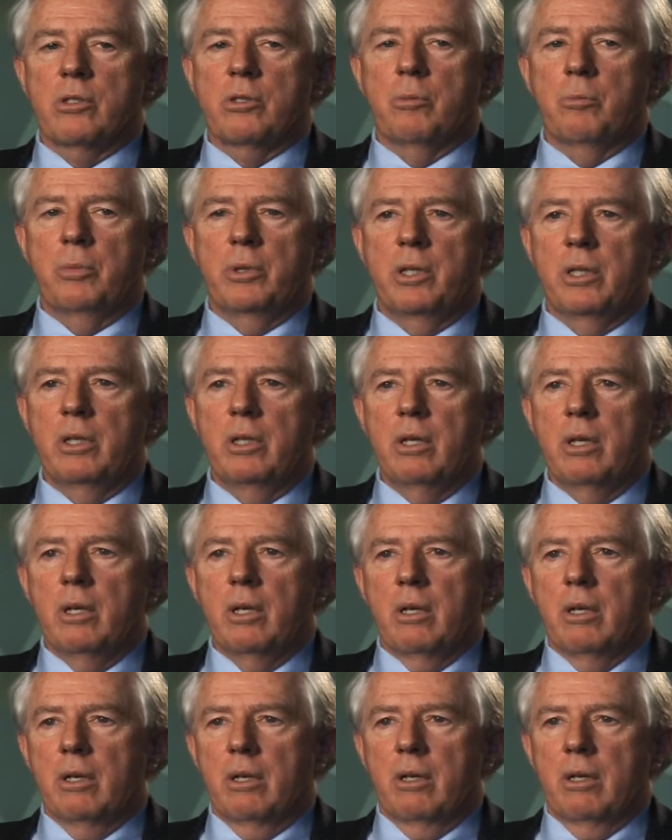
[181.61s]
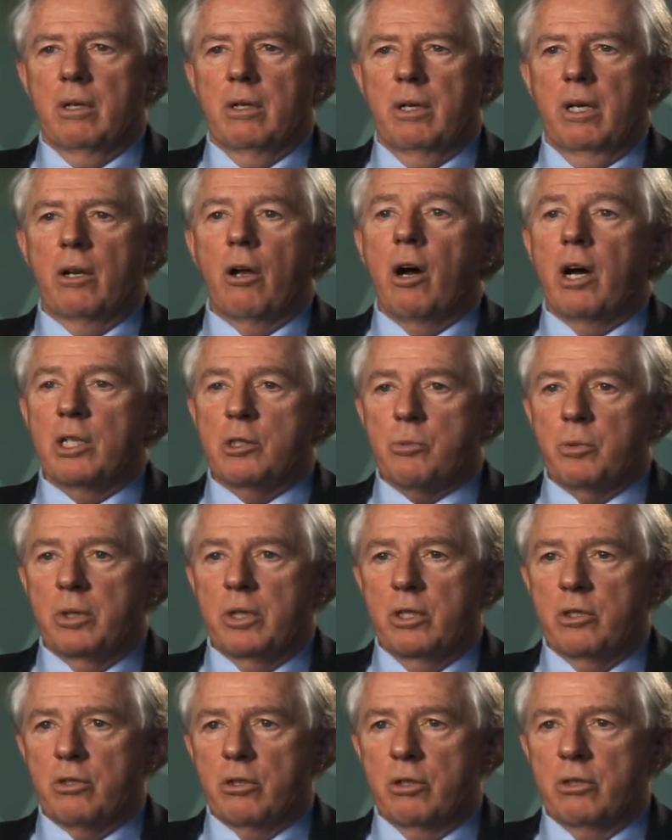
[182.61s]
to be at odds with
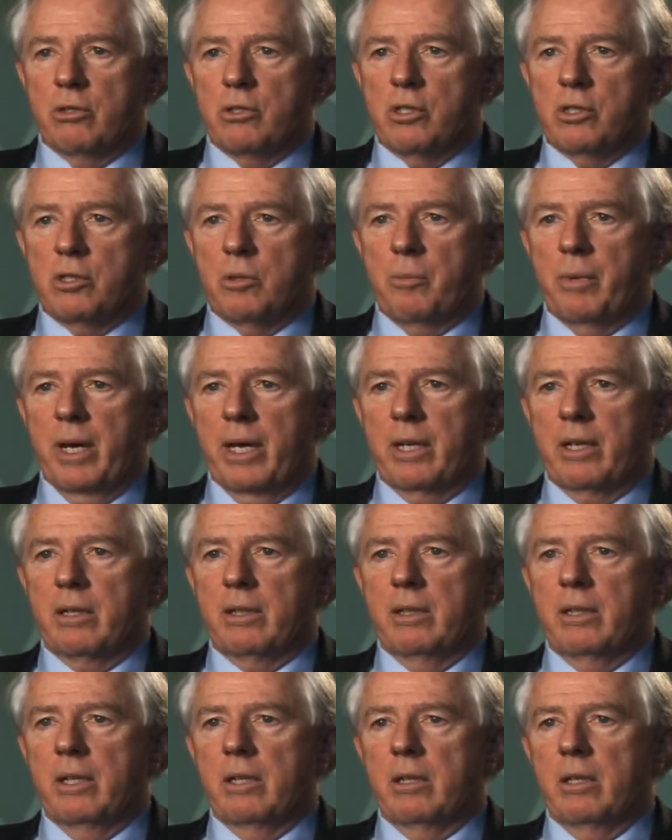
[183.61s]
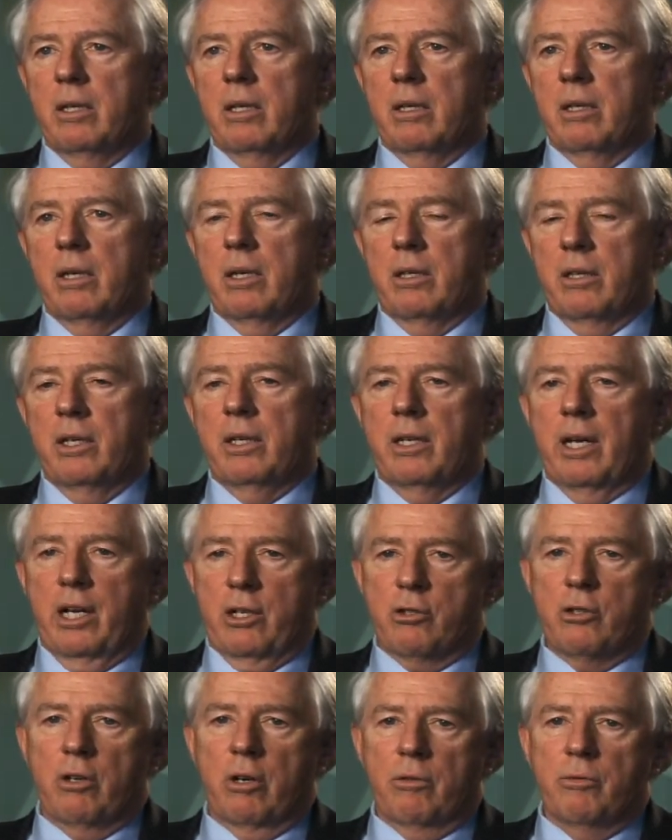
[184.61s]
each other systematically. And I think
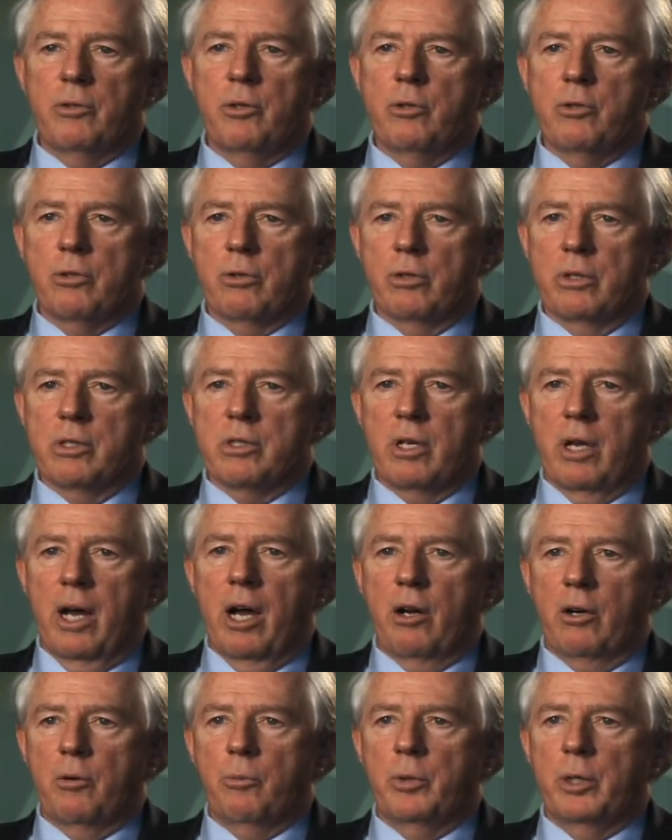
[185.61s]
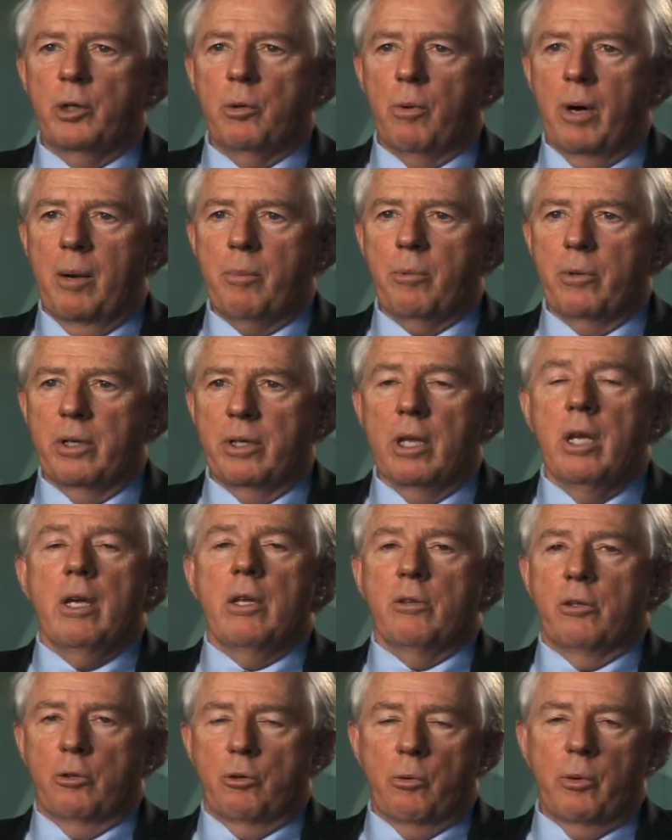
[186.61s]
actually our future is how can we cooperate?
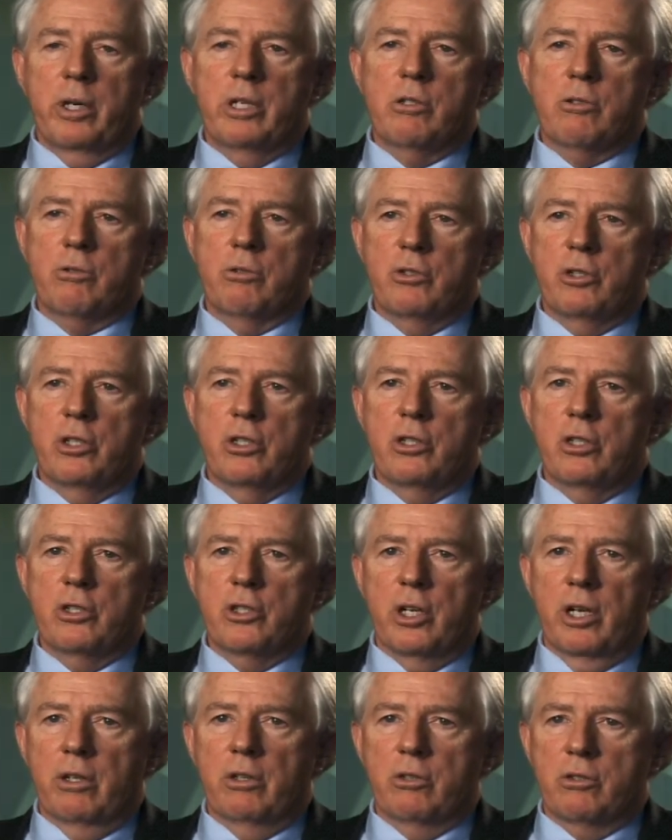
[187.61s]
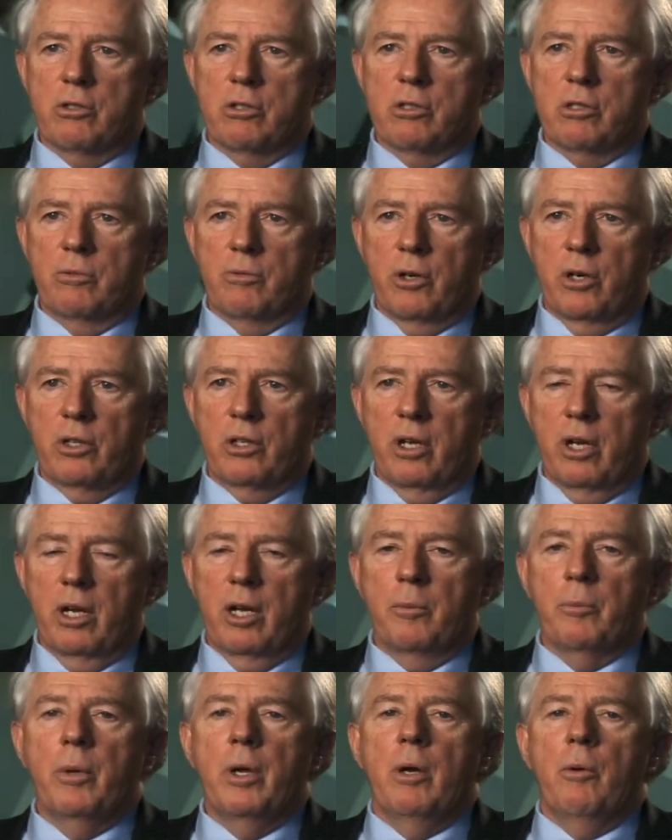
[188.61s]
The great strategic challenges of our
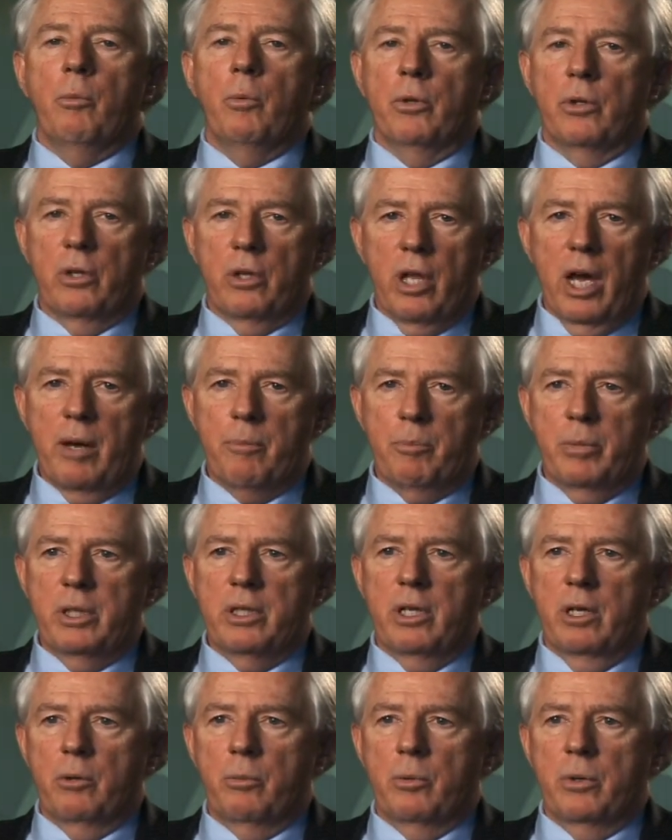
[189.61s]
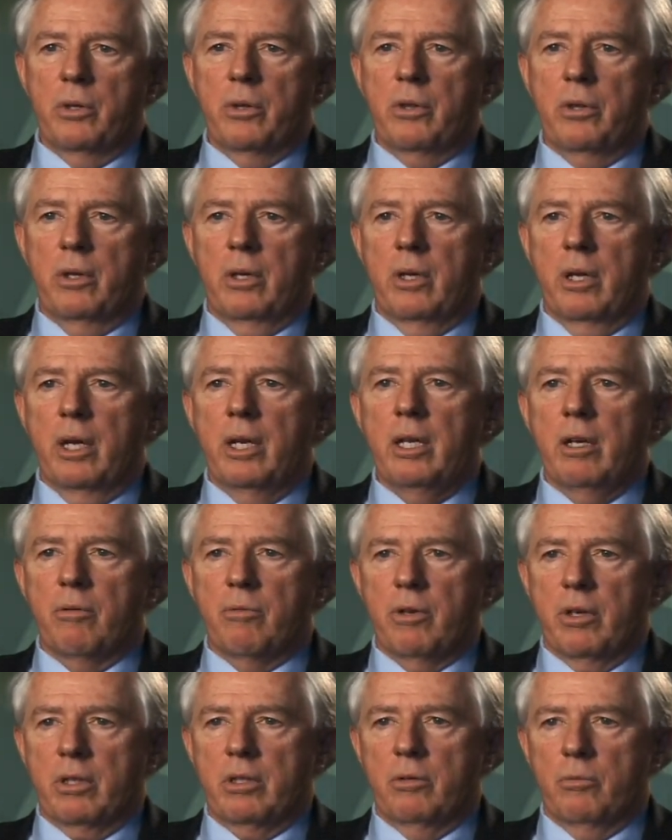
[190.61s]
time will not be dealt with in any
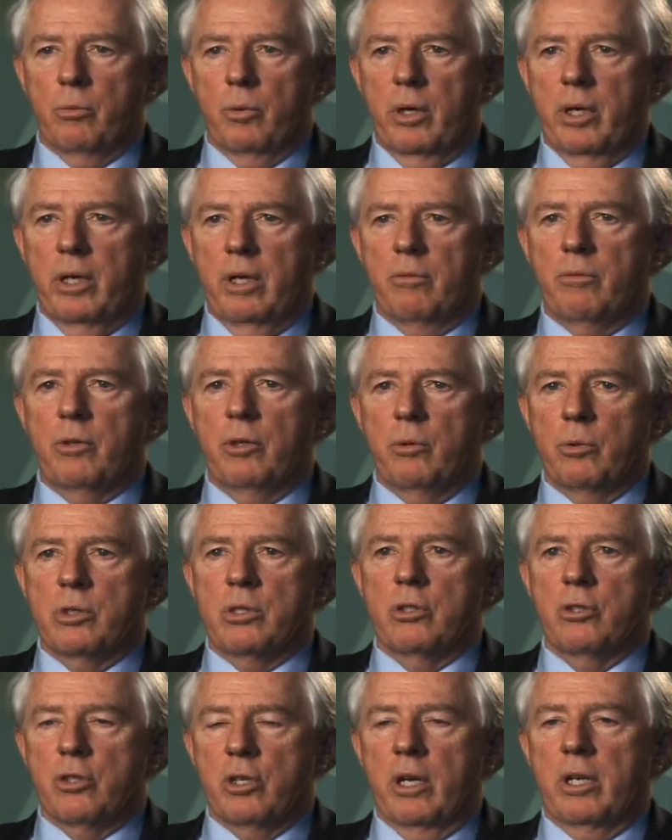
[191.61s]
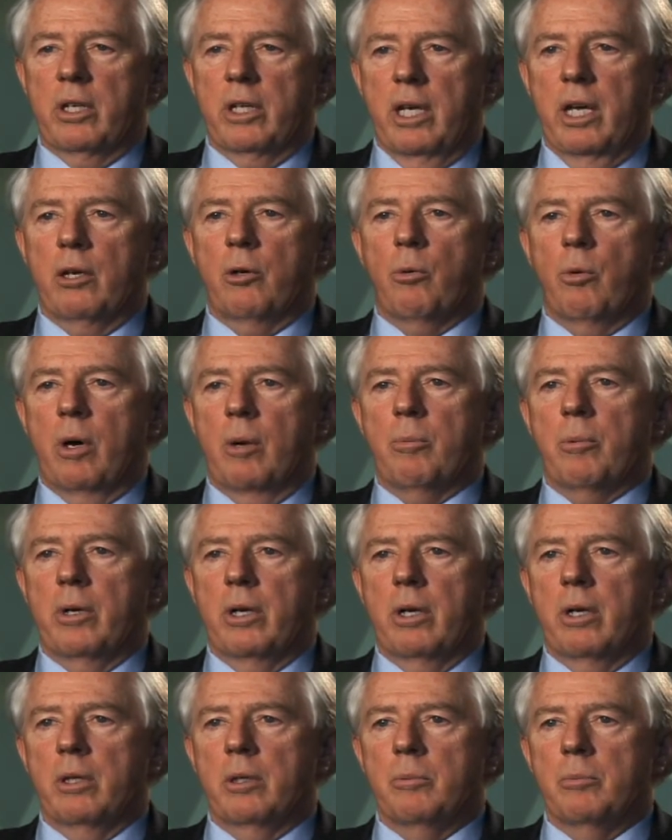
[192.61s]
effective way if the US and China can't
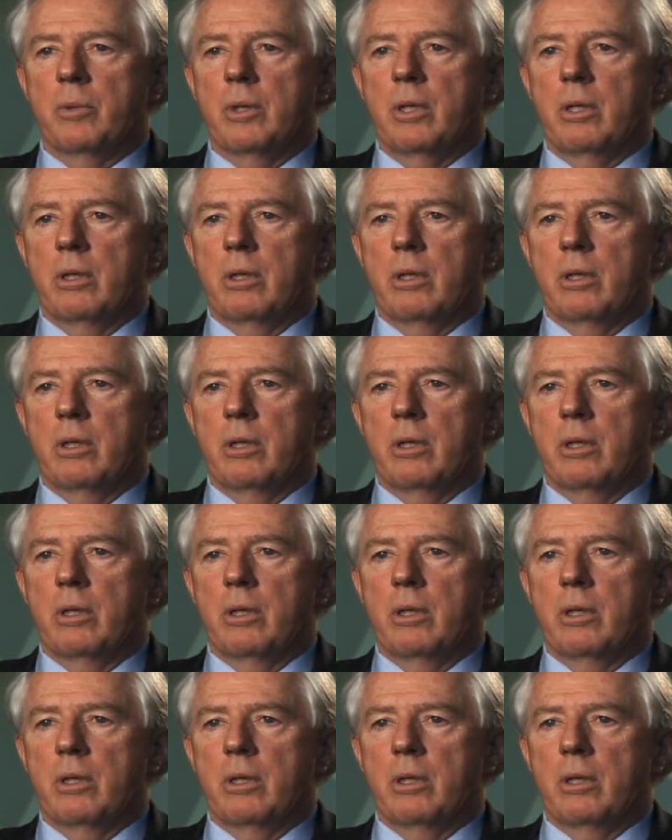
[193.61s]
cooperate on them.